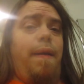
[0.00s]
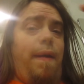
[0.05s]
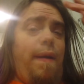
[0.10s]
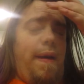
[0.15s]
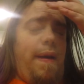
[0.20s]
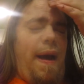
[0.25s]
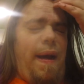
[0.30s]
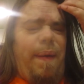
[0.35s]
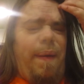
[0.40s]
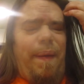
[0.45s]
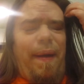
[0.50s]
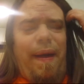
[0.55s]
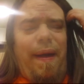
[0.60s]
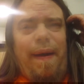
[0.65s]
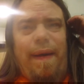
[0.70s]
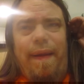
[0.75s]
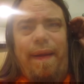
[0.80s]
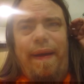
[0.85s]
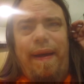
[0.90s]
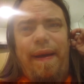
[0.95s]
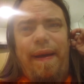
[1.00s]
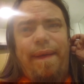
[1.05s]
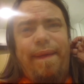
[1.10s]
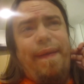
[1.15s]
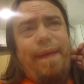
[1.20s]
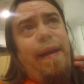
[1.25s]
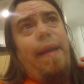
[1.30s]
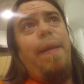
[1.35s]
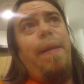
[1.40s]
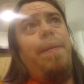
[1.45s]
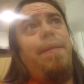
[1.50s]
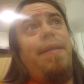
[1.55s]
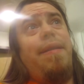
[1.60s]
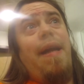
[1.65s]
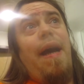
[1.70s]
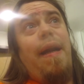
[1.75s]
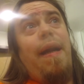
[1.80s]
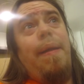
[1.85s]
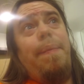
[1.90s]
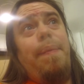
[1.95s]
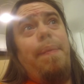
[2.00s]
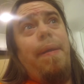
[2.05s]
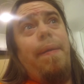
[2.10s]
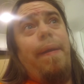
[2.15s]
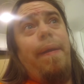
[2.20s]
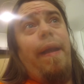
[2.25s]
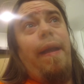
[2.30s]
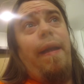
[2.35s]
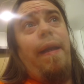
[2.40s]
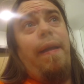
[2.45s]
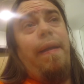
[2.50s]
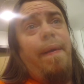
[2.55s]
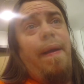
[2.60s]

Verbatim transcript: not only are the videos not uploading,